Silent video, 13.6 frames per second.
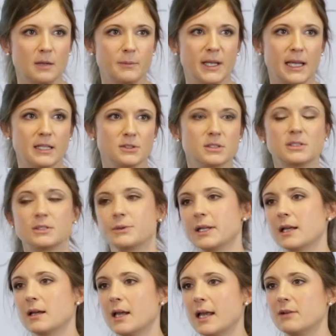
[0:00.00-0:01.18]
coming in, just
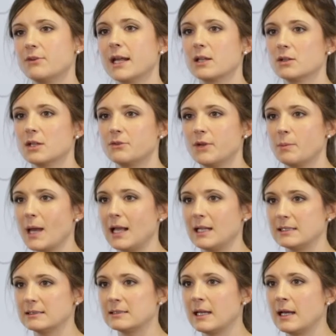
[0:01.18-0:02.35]
doing a regular
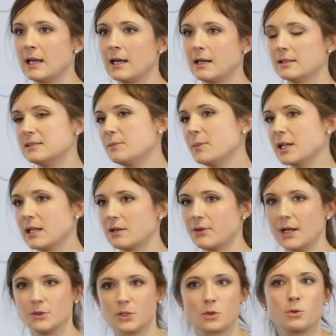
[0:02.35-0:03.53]
rebalance, typically
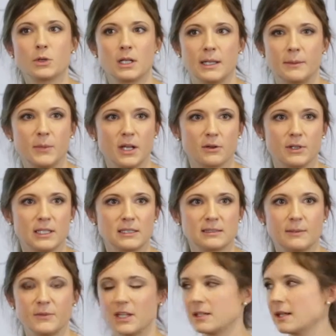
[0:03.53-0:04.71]
around the quarterly period, is
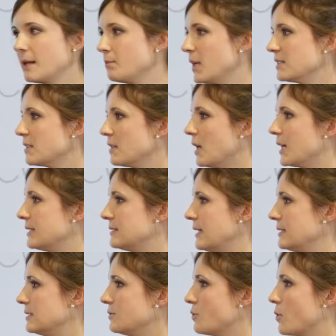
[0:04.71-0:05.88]
something that makes a lot of
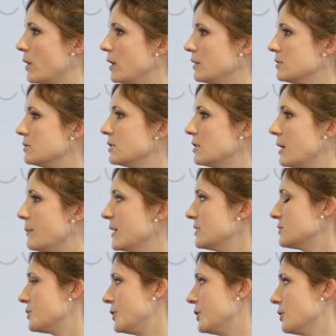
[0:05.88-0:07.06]
sense to
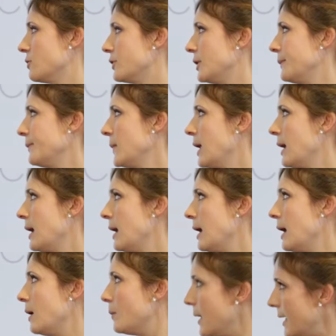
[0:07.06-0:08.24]
limit turnover.
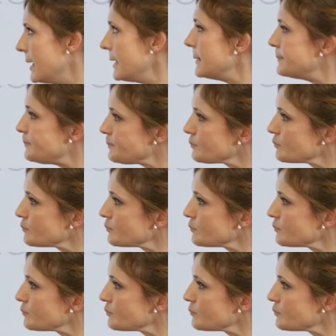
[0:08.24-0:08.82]
But